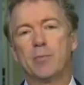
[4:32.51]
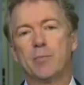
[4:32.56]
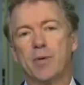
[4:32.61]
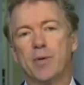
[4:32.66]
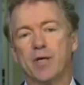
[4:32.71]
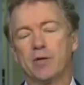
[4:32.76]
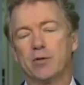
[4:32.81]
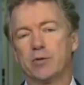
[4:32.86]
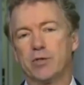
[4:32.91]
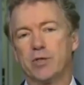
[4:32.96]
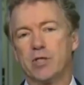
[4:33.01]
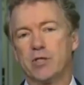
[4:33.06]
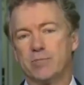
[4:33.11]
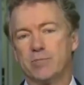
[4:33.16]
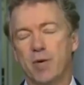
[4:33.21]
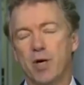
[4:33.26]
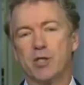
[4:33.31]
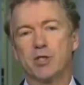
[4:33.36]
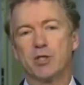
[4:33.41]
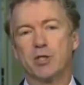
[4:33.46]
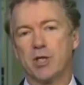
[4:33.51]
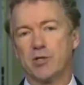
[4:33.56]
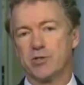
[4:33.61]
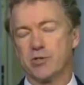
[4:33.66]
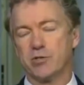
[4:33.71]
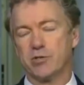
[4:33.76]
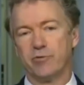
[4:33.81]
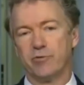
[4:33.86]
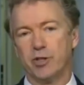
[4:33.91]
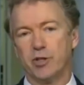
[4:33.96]
the penalties much less
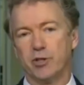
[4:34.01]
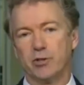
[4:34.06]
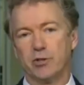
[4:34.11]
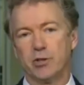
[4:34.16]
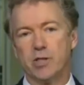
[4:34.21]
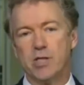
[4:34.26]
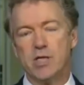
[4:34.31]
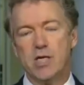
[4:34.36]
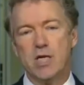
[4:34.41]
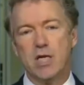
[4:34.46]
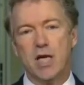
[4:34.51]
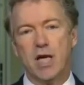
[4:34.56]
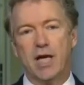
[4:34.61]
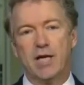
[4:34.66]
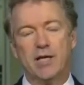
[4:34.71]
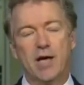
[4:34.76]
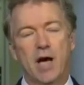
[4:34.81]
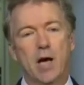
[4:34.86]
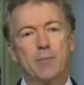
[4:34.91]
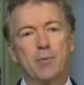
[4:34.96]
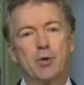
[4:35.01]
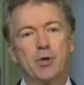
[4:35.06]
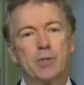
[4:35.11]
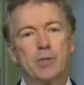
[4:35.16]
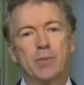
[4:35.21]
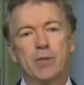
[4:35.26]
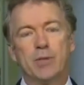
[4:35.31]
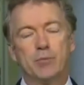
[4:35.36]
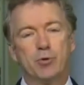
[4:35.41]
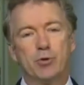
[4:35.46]
severe and not
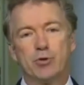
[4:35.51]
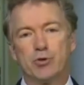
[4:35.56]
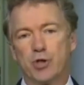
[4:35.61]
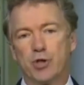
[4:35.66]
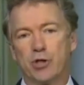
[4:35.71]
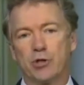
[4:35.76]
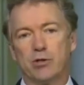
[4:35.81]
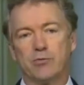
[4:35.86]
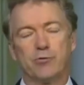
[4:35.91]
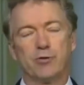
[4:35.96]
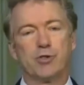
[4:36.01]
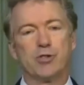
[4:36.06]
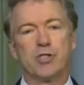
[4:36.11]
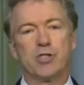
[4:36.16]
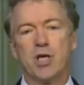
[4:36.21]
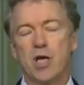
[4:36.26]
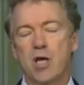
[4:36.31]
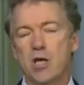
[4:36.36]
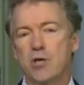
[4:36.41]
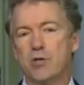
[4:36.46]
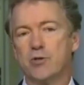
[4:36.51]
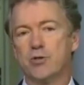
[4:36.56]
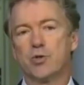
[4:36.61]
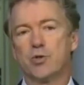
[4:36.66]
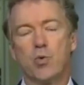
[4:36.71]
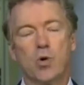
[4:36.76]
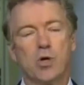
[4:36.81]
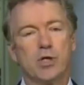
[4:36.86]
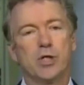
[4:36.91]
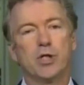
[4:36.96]
putting people in jail for 10,
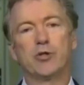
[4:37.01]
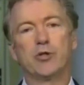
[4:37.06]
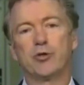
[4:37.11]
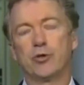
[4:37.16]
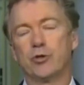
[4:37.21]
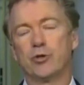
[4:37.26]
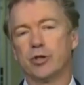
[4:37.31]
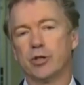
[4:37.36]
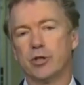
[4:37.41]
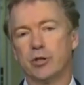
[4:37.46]
20, 30